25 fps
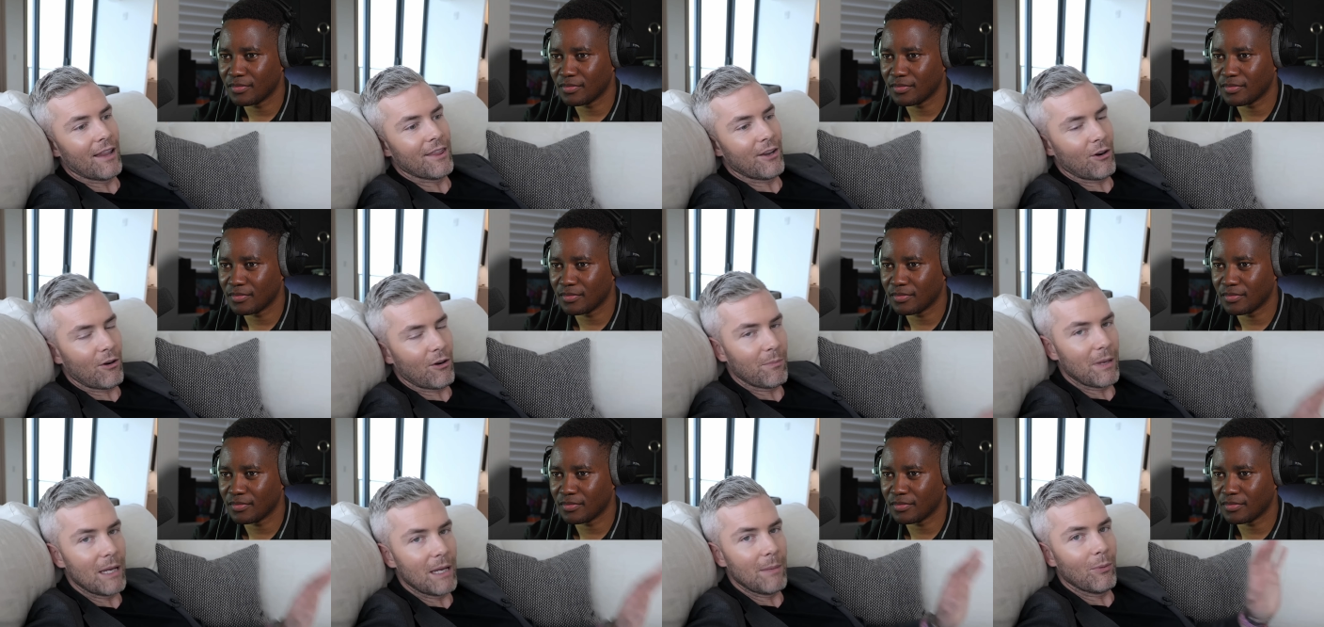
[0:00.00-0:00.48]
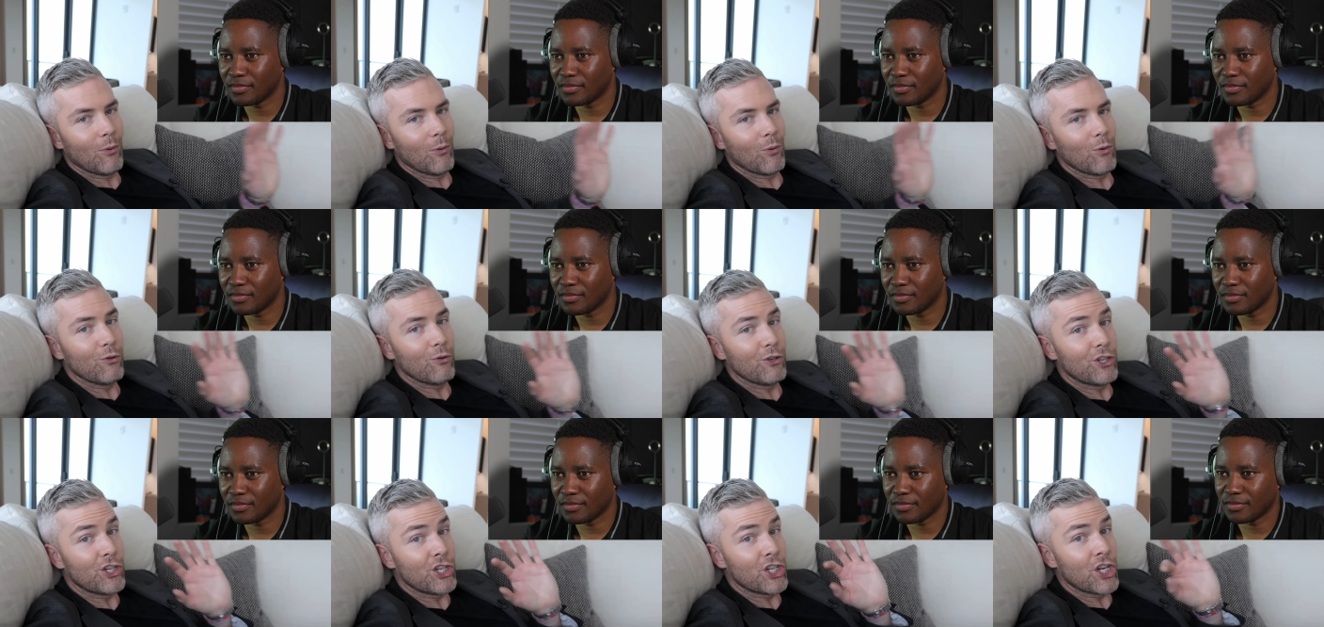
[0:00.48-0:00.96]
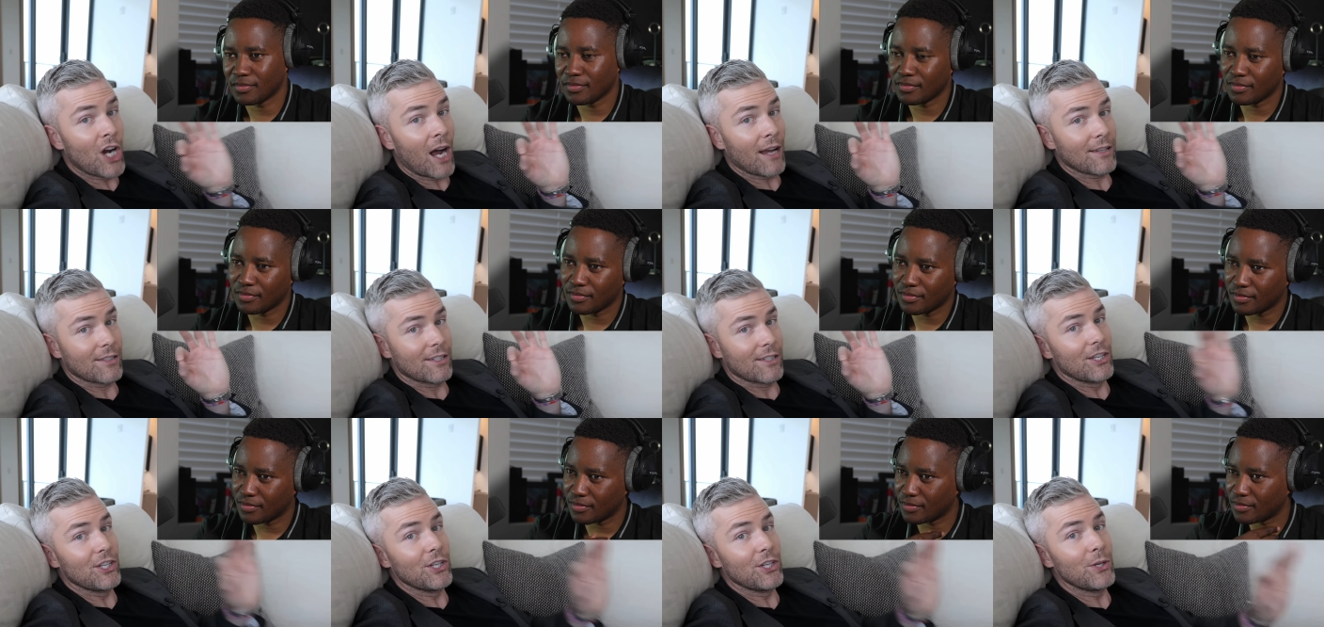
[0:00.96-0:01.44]
Speaker 1: There are people who
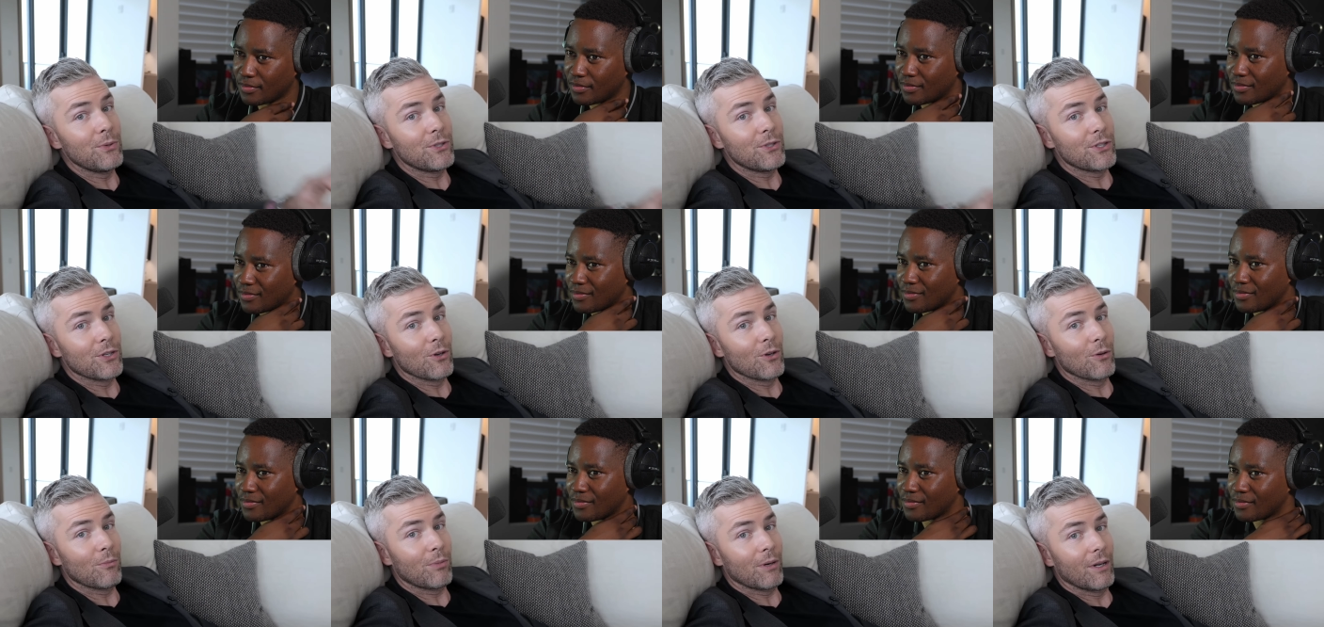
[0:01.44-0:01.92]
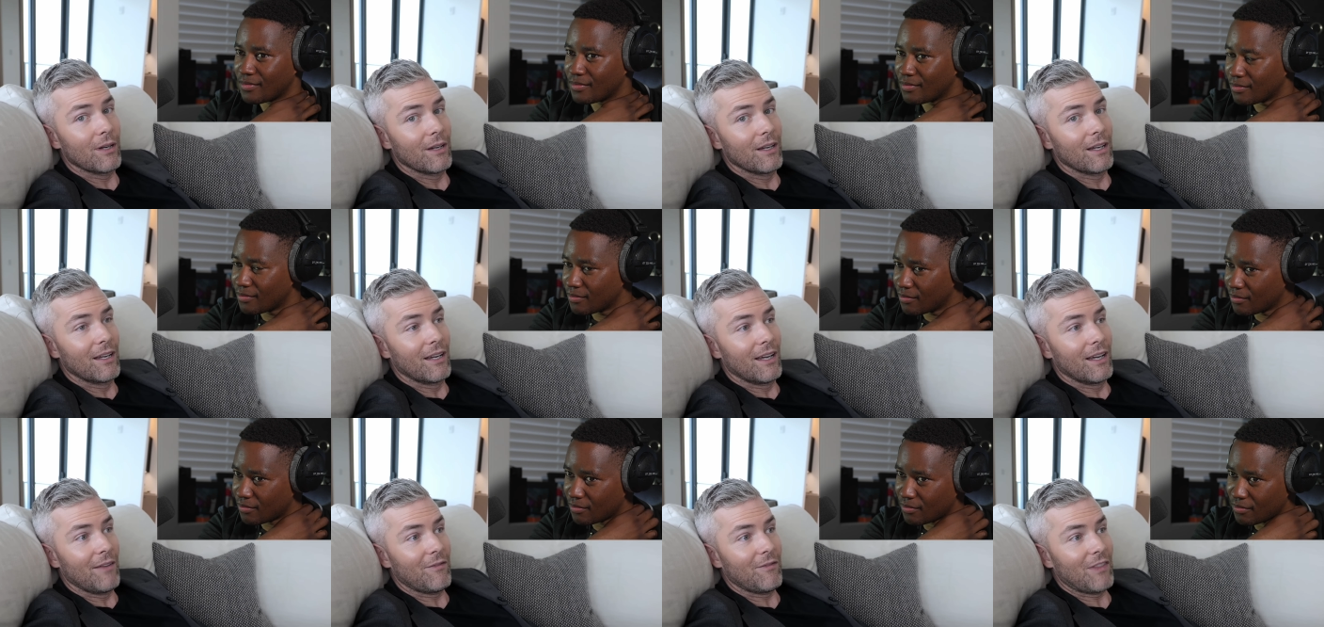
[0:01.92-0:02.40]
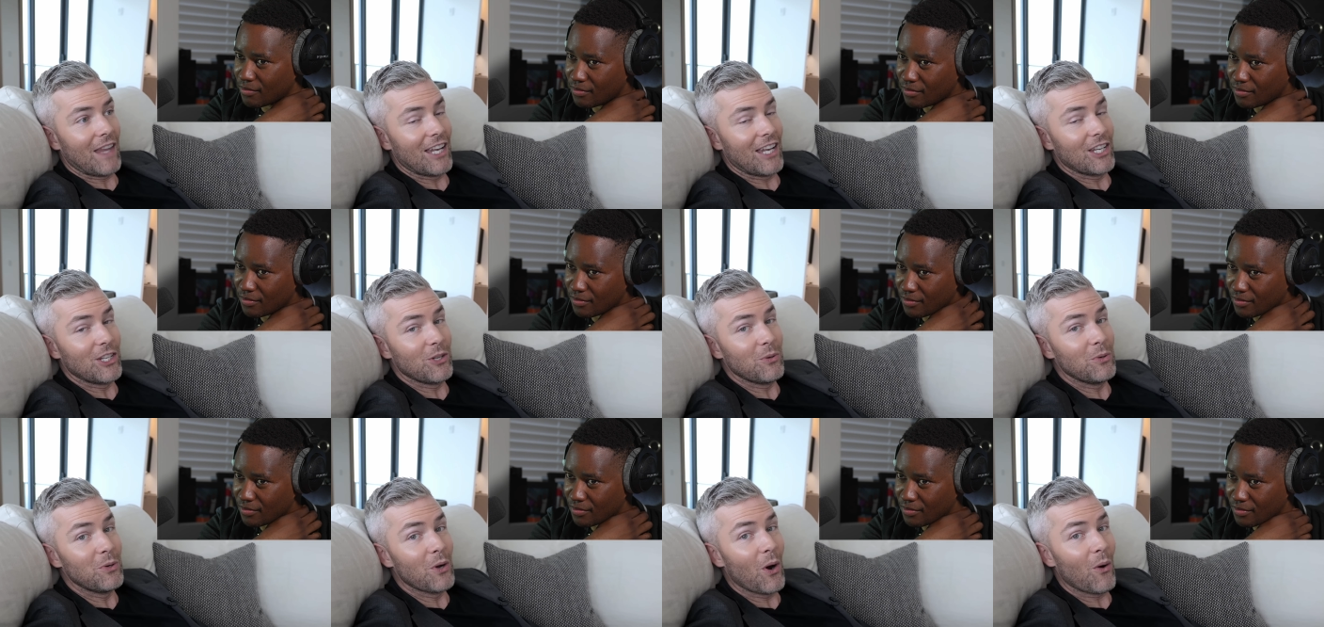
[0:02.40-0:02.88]
just YouTube,
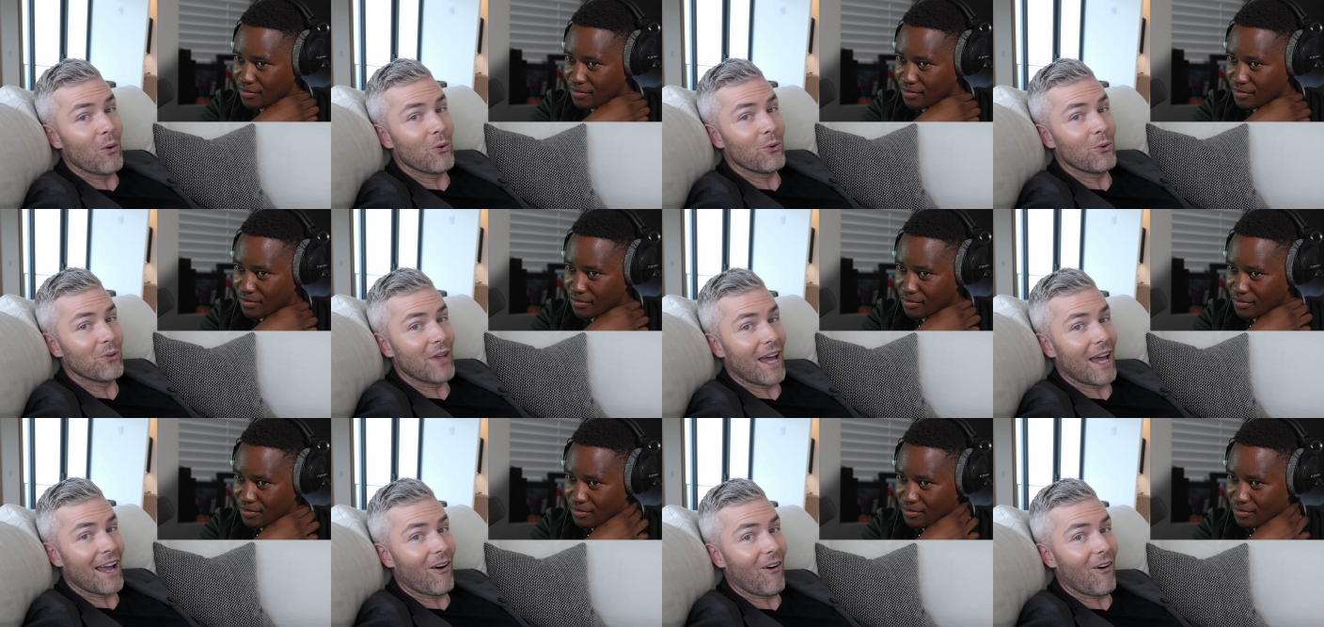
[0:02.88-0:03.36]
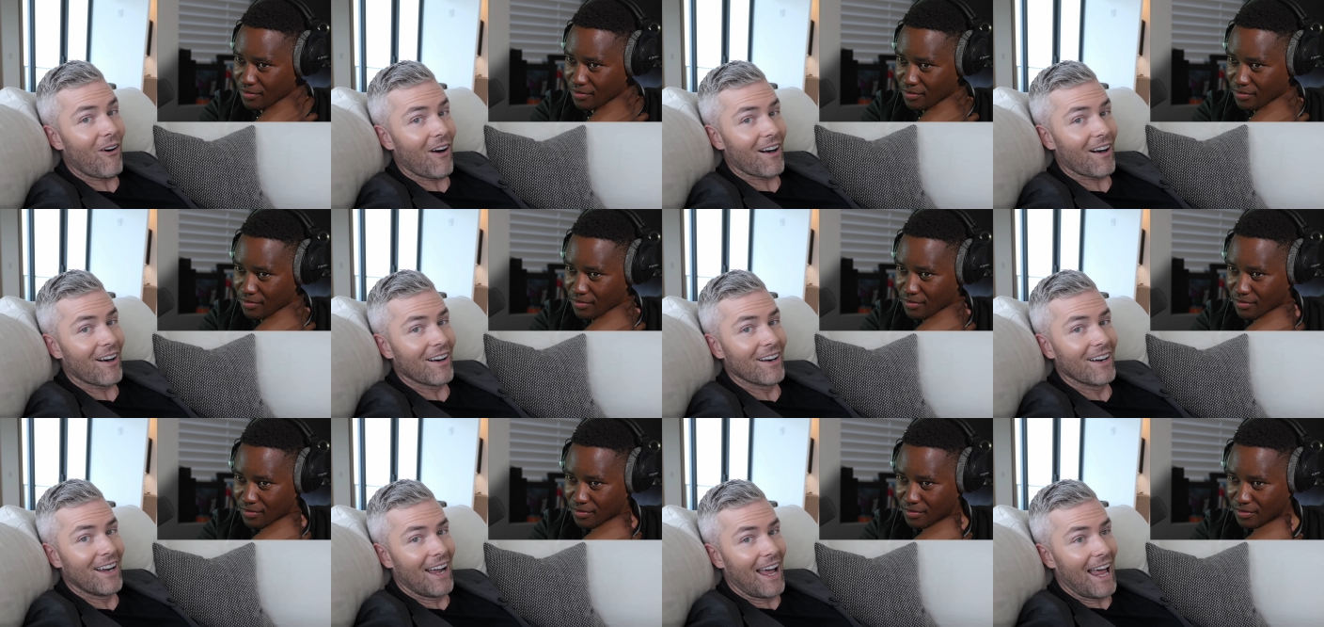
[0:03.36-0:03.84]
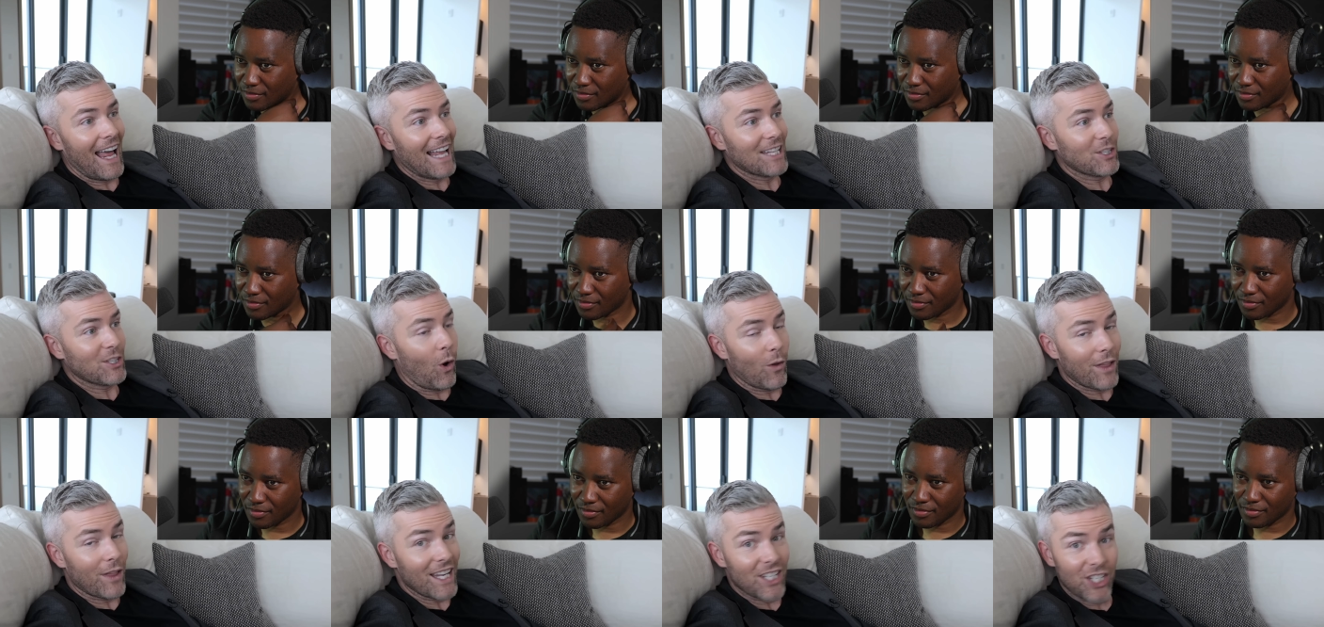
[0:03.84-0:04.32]
and you know who they are.
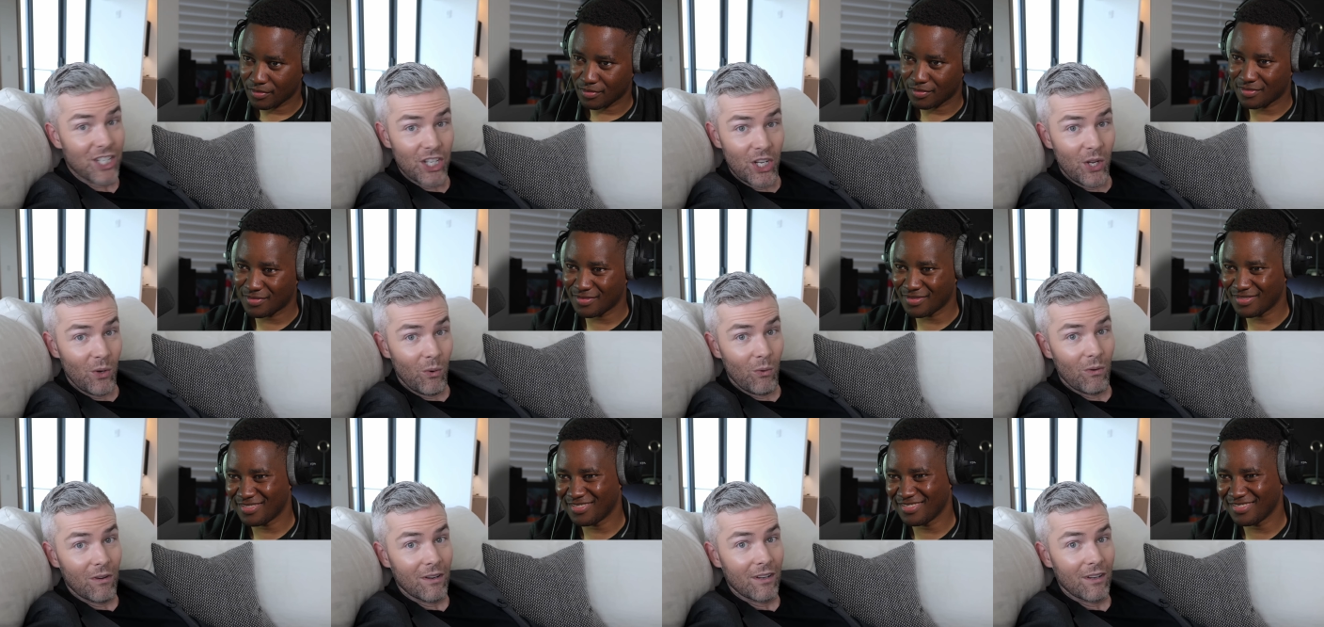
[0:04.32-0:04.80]
It's all they do.